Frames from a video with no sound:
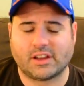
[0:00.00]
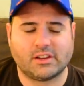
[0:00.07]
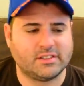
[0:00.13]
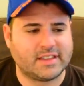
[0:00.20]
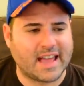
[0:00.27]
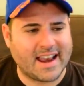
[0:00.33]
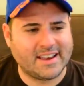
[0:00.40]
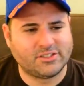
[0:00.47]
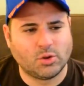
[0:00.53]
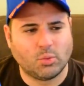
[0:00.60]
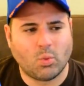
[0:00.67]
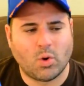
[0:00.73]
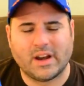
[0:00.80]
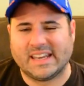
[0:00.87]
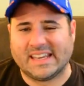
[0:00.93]
Like that is the
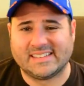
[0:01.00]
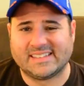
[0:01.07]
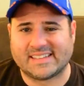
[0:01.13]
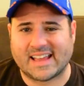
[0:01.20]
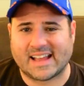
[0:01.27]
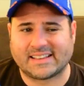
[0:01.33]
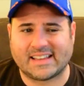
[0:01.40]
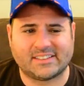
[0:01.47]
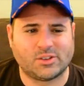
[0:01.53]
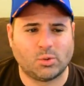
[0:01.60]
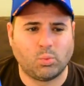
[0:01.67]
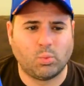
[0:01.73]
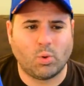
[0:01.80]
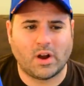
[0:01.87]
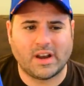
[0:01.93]
one insect, that's
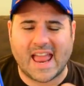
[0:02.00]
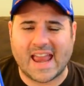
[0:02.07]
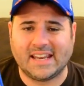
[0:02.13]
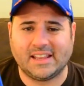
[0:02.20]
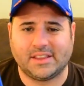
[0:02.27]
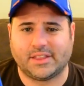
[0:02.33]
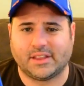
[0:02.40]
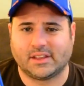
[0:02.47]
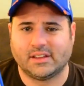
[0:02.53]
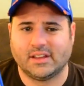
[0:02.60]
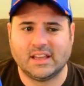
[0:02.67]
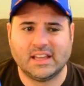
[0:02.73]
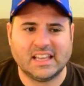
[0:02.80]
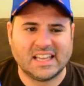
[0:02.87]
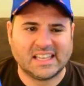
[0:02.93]
the one anything
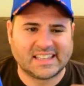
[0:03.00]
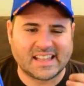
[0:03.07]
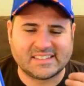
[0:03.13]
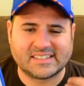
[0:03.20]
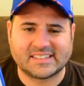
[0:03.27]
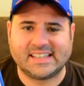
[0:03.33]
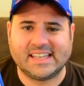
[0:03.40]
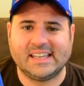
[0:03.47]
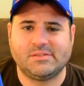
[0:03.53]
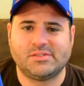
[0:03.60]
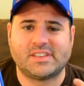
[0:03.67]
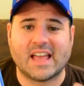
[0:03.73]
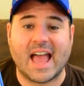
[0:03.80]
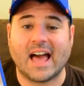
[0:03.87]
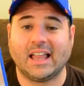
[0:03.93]
that
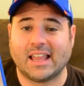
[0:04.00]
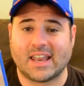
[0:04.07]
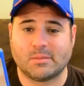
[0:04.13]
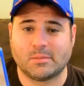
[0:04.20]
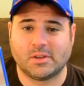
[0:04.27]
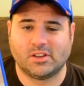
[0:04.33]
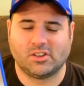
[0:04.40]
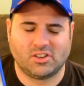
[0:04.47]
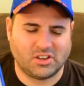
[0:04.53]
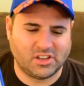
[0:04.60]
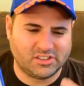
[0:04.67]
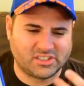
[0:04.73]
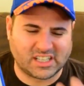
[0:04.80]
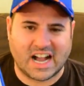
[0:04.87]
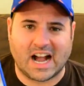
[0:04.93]
skeeves the hell out of me
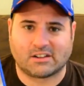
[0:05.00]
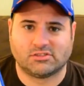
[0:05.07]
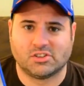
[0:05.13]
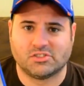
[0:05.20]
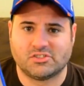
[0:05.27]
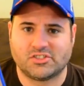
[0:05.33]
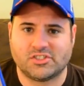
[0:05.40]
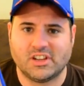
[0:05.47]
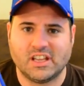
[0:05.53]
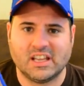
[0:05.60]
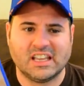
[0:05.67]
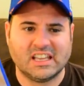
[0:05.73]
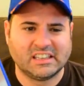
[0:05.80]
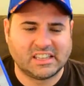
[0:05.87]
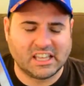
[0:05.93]
is a cockroach.
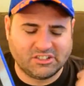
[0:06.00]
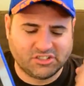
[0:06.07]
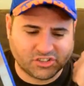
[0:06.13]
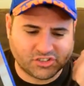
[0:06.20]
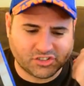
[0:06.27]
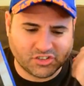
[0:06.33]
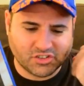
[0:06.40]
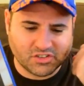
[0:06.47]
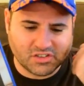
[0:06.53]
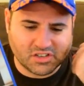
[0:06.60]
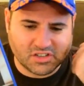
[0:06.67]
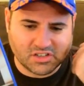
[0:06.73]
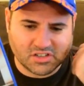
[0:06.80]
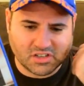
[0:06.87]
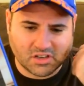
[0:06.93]
They just
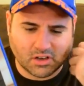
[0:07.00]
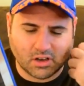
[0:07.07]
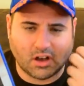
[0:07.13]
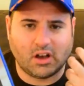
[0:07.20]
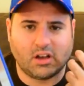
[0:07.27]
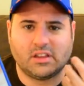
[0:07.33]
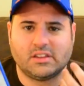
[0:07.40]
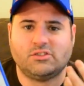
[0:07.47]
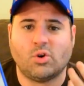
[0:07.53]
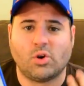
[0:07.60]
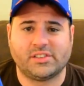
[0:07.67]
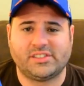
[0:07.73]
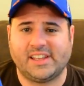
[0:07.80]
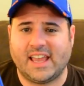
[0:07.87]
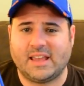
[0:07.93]
uh,
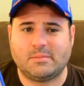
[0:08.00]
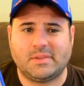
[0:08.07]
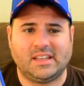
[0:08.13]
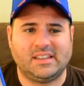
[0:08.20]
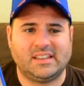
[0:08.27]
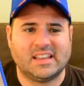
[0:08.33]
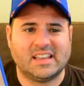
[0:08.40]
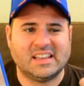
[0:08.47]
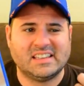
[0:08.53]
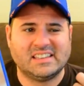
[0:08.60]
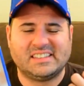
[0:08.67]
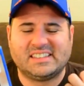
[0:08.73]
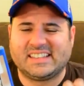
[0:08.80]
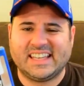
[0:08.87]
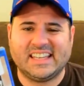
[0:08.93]
nauseate me,
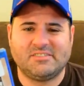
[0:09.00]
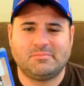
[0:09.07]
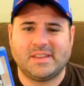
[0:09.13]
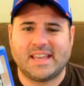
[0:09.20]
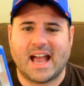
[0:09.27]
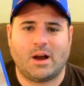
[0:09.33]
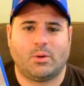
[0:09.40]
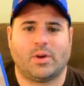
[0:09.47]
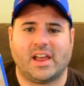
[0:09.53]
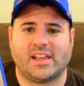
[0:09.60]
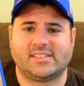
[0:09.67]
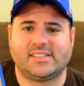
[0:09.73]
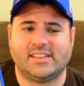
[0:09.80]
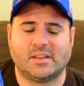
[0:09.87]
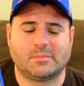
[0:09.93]
skeeve me out when
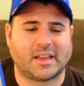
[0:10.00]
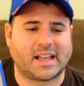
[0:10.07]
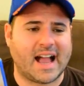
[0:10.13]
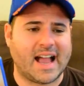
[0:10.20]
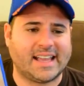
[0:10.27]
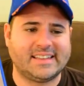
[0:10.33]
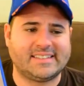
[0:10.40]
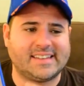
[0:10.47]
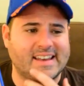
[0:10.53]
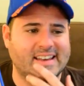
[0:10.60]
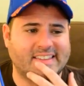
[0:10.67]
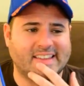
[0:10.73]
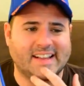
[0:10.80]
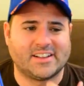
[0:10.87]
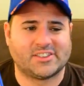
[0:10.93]
I see them. Like I can see
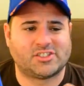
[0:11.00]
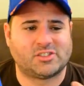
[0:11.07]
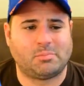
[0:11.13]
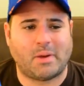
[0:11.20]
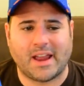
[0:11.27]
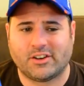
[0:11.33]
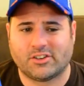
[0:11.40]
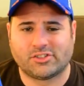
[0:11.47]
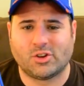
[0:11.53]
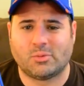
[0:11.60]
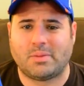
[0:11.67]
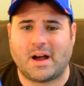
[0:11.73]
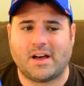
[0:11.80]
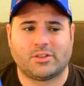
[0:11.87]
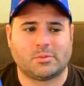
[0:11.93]
anything else. Spiders
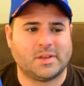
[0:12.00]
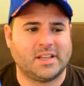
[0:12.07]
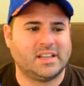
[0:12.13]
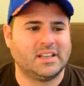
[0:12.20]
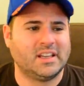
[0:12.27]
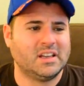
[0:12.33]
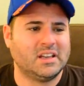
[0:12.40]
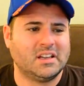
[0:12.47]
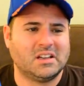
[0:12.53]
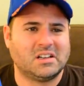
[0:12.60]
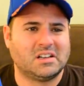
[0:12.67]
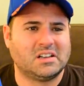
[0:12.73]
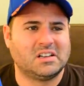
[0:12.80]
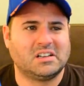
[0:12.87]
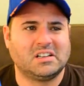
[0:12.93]
don't bother me.
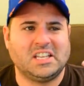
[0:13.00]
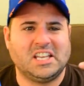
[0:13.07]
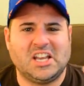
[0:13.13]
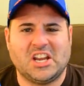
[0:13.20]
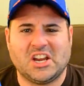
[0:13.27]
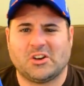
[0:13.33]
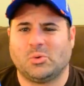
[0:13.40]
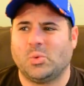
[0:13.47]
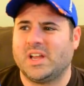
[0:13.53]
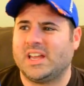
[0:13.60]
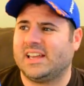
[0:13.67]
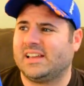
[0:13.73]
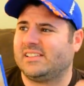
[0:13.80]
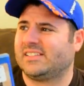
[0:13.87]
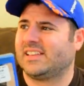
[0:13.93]
Uh,
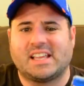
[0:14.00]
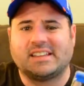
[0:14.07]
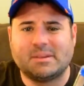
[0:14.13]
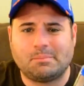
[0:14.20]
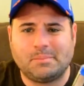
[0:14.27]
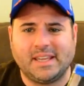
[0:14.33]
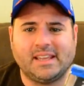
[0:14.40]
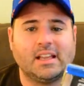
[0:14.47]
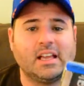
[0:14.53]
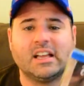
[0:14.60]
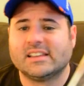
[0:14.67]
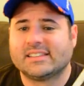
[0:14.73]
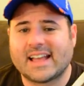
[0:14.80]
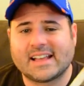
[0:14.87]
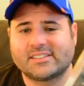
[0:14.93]
earwigs, centipede,
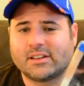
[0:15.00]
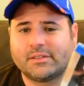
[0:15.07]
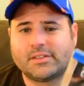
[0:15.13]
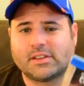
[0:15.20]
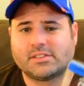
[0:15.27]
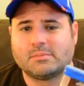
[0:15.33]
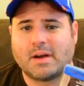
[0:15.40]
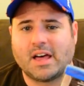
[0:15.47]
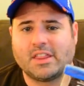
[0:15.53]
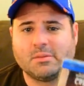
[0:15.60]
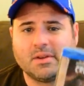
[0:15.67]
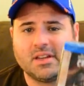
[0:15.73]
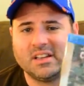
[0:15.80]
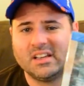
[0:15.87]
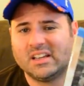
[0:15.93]
that stuff doesn't
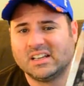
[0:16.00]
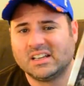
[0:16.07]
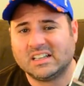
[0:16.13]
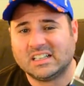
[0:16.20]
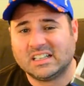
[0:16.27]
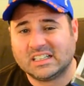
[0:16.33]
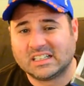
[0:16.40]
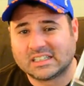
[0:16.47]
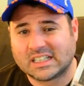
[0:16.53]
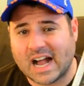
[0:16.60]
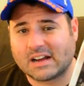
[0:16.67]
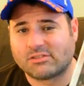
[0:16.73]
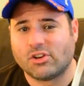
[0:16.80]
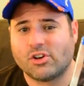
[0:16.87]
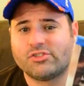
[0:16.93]
bother me.
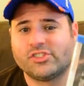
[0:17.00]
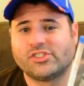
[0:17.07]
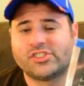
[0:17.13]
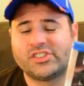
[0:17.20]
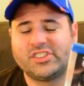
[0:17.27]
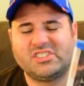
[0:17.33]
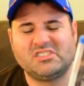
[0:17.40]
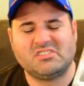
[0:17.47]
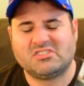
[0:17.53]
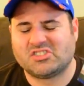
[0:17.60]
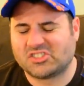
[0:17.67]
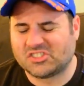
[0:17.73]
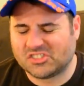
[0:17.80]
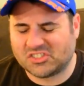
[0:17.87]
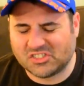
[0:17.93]
Cockroaches
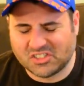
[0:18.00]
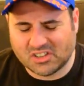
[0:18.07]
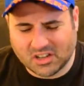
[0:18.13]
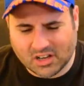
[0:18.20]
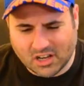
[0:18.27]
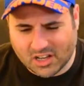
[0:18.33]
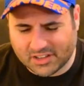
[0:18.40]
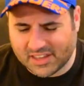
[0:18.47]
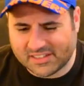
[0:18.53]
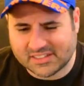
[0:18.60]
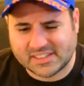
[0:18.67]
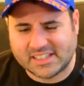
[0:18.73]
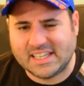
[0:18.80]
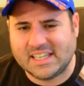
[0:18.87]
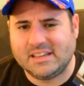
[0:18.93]
just oh, they
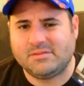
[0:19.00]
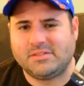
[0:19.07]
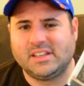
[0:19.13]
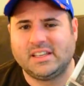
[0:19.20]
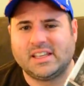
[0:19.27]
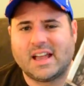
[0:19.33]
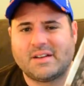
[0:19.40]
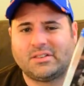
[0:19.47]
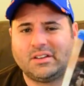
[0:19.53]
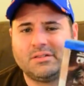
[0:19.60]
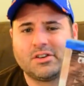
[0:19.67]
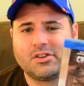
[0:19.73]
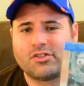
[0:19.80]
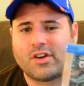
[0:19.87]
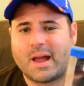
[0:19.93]
skeeve the ever
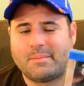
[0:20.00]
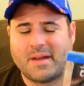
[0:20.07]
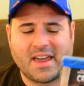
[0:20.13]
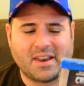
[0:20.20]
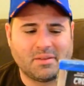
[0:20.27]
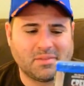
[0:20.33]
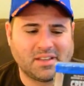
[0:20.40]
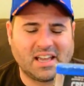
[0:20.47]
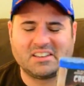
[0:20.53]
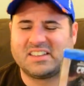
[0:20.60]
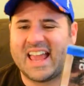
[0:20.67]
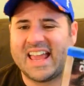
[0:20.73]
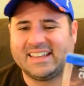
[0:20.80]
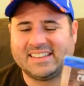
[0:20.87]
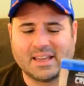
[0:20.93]
living crap out of me. I
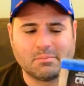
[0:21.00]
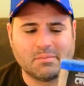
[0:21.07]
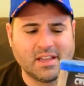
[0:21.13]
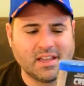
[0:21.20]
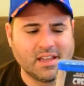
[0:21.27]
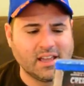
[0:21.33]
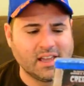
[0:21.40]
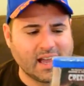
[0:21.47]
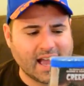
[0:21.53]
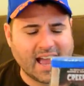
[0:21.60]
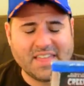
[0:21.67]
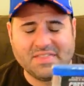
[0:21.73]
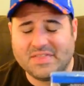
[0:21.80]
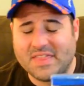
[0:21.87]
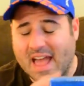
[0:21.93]
just hate them.
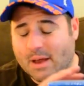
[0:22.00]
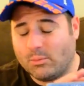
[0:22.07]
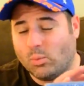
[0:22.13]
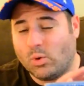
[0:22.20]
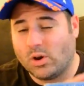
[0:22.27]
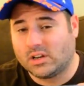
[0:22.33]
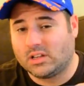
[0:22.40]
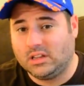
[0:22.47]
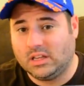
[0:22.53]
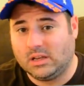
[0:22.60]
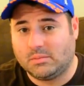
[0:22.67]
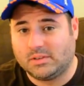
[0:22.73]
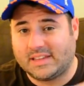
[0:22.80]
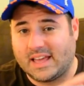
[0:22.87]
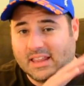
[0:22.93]
And that one
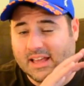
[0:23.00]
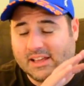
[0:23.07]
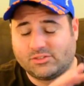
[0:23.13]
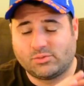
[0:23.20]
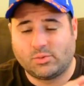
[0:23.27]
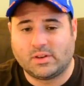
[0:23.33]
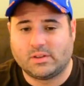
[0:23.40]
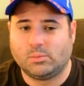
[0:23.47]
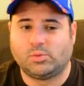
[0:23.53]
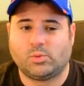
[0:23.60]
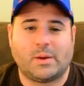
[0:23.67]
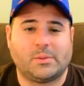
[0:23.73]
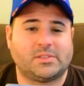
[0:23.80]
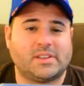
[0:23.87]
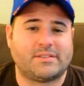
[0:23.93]
clip with that last one was
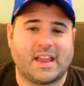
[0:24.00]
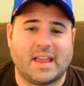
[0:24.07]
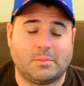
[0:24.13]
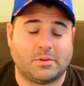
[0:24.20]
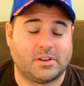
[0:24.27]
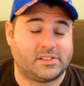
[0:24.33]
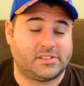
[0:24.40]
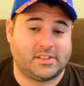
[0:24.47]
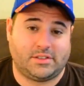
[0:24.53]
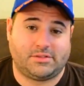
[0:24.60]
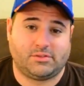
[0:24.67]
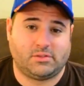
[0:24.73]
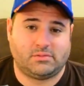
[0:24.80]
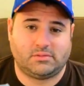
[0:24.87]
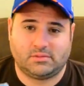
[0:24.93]
one I was never able to sit
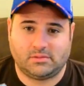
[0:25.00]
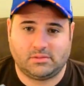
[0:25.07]
through.